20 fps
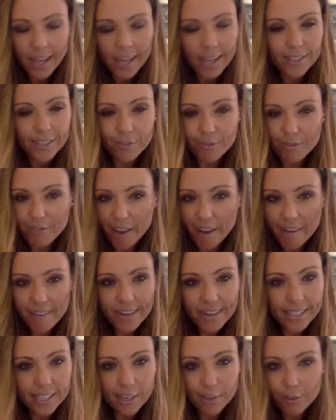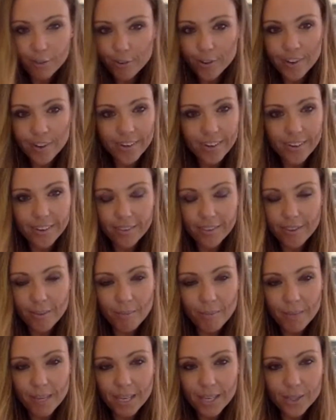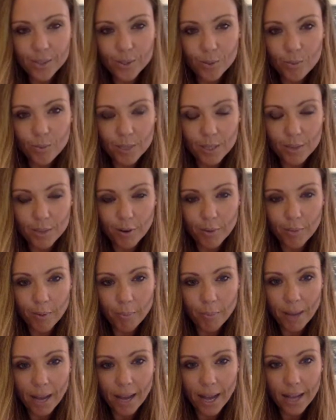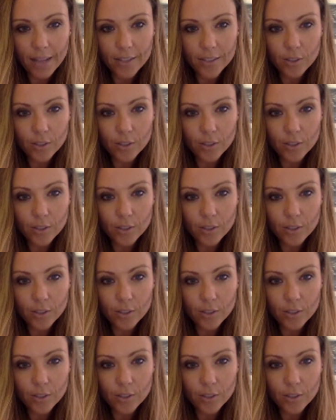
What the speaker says: it's very different than meeting somebody from a part.